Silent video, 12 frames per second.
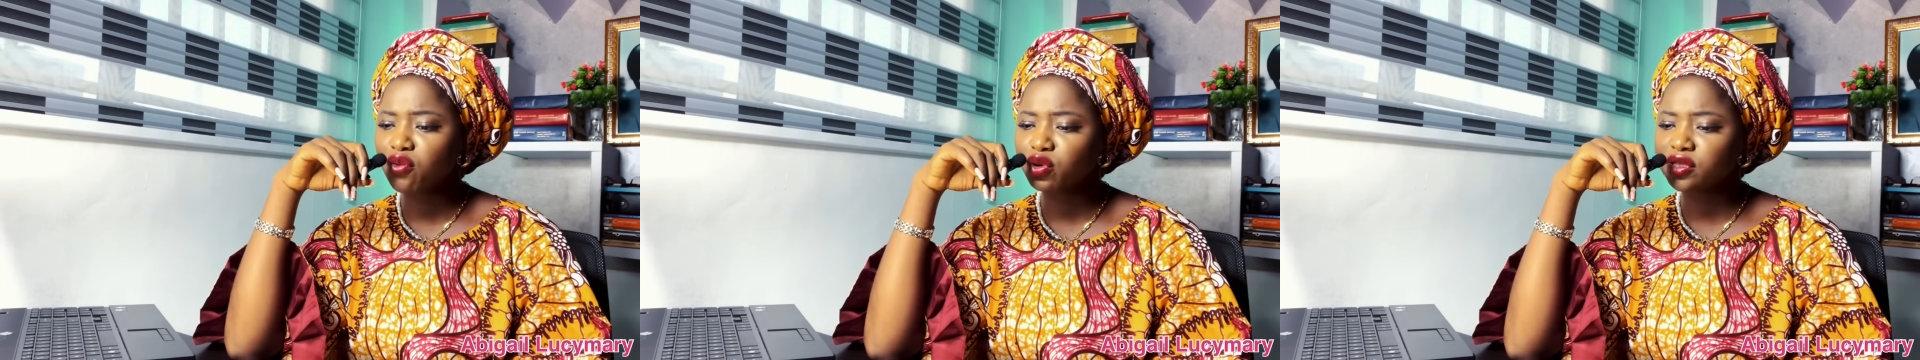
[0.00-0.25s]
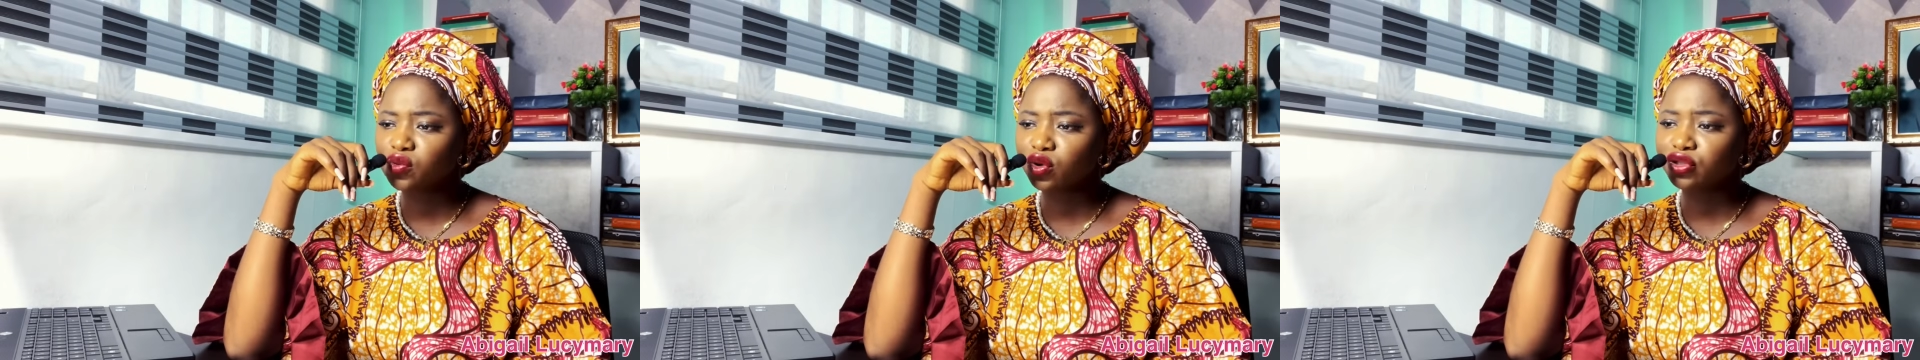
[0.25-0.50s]

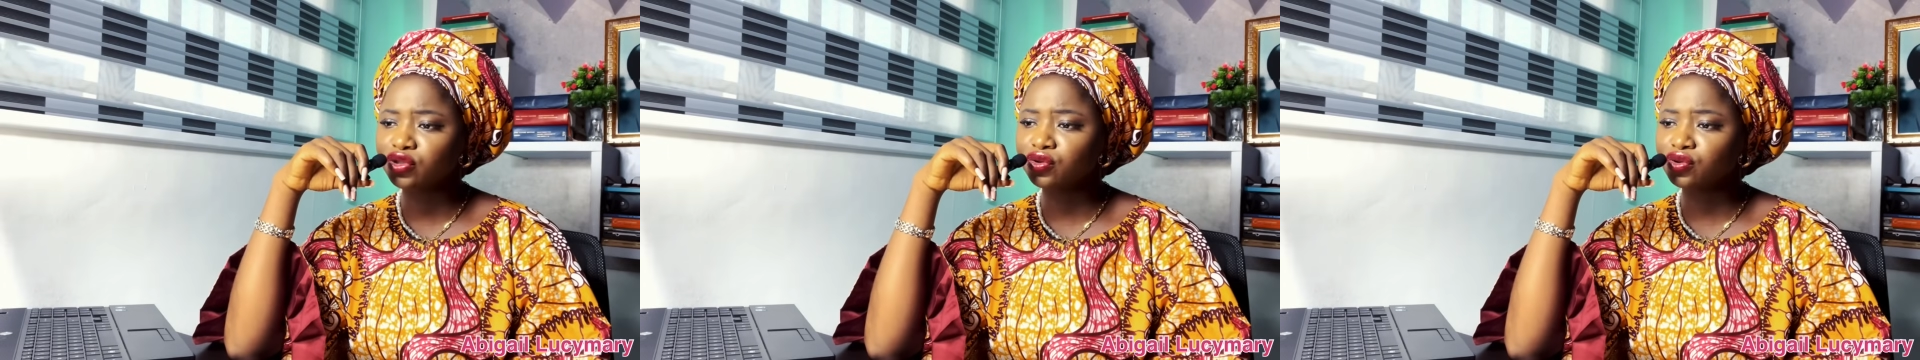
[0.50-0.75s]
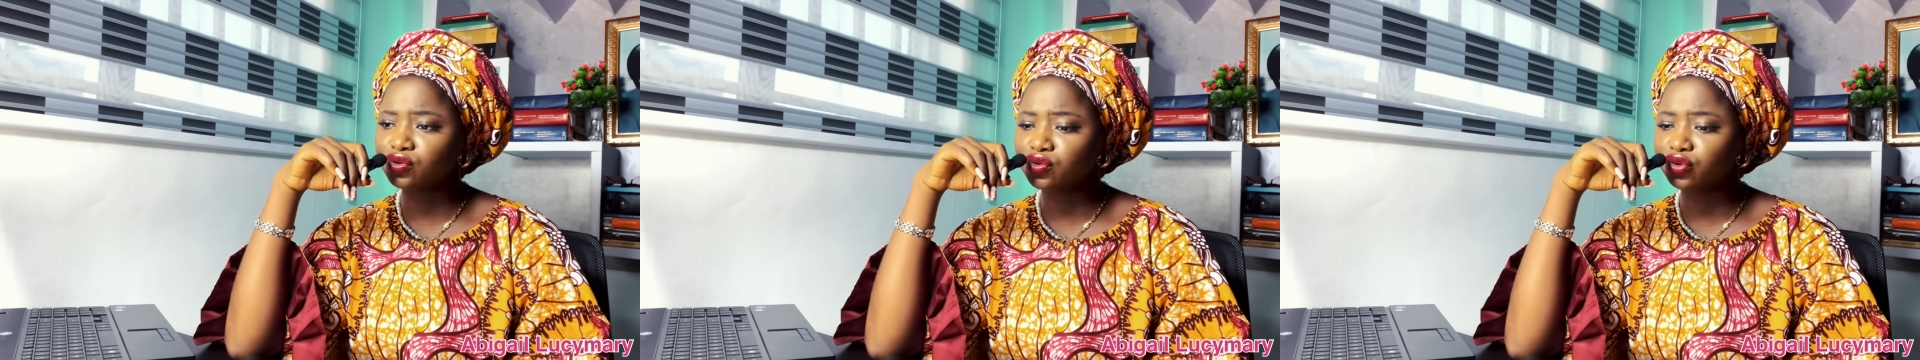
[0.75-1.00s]
with what you
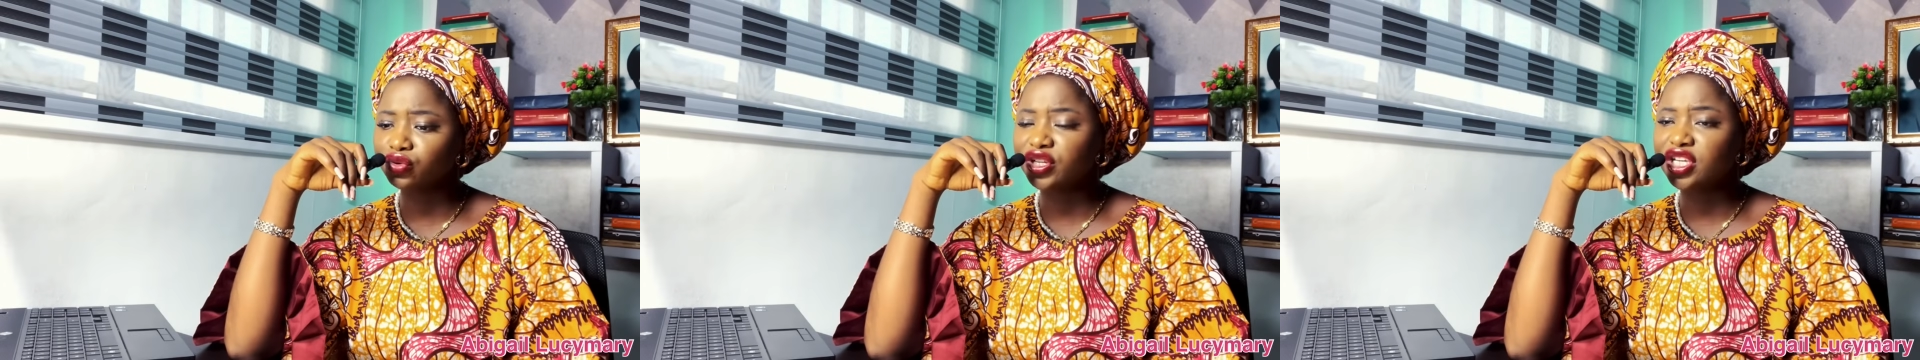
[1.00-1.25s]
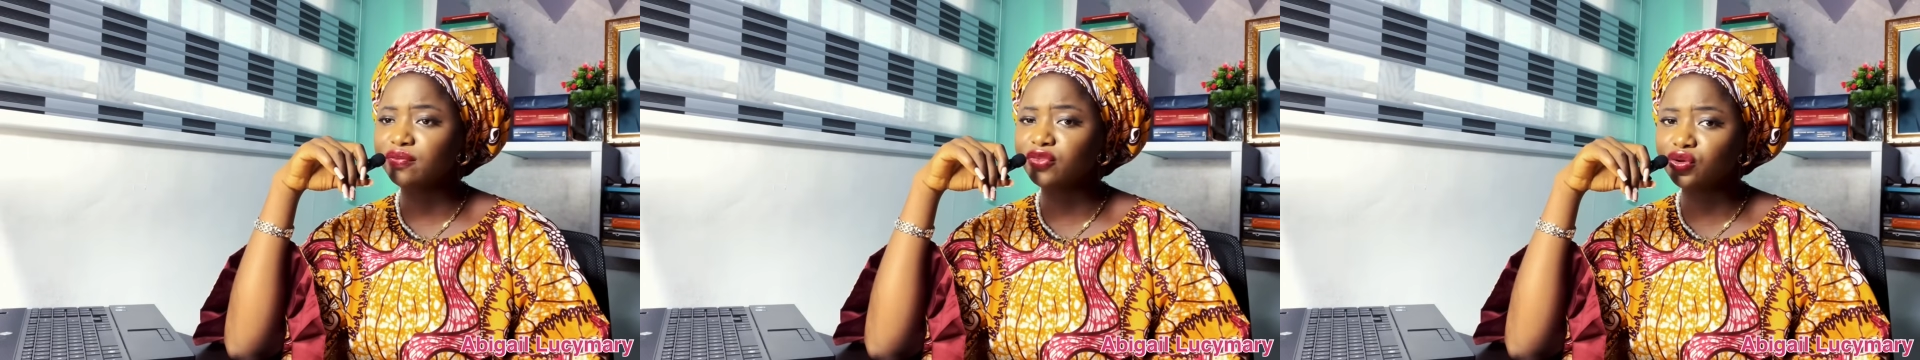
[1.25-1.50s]
do, you
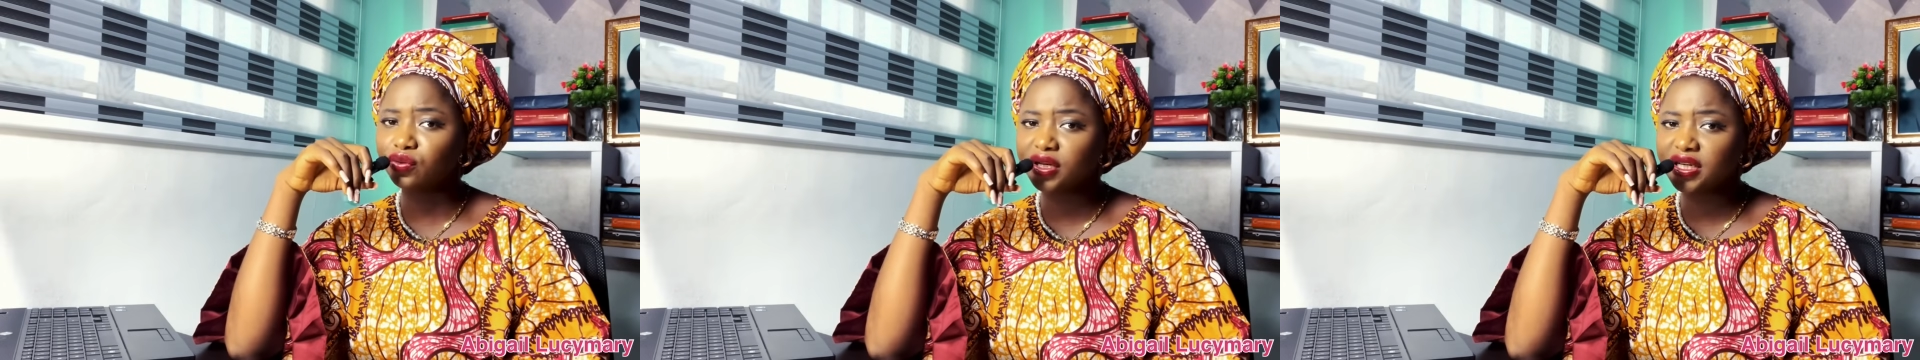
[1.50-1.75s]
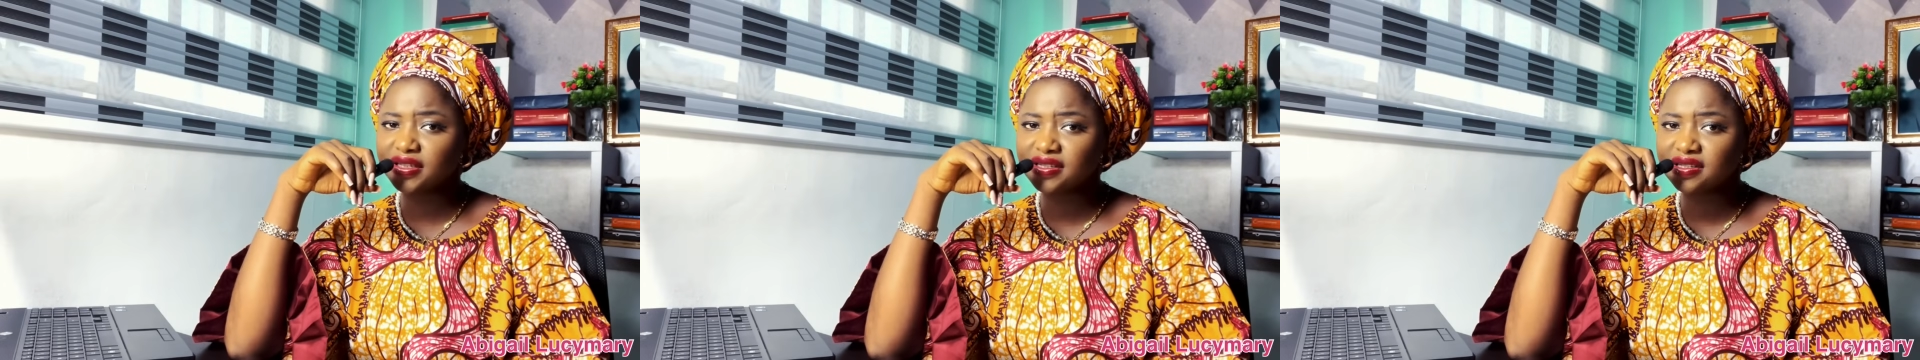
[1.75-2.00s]
keep
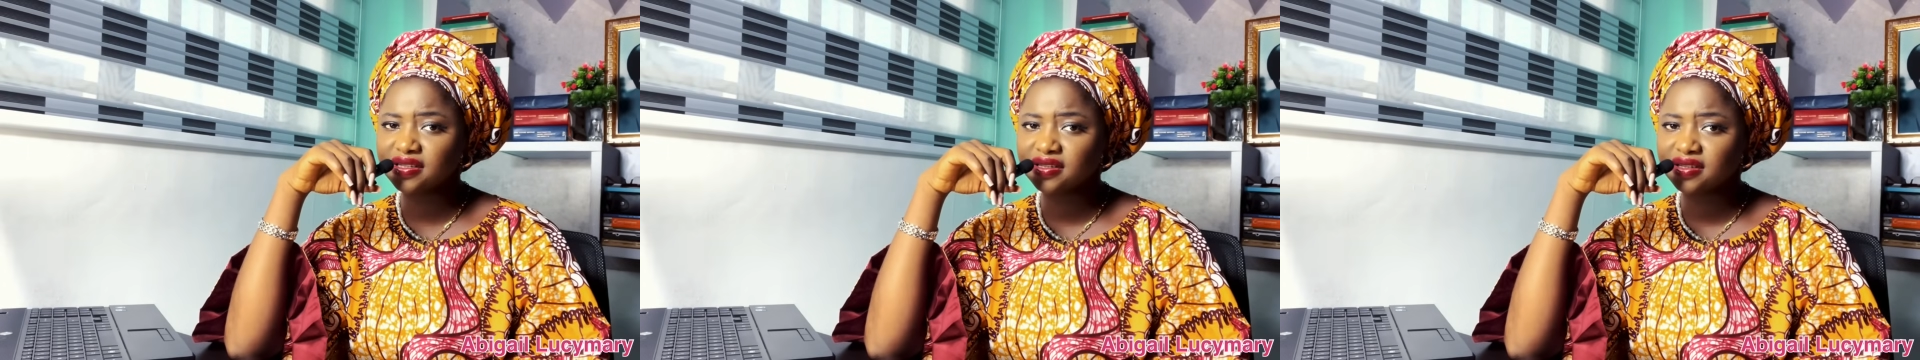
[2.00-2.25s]
doing it.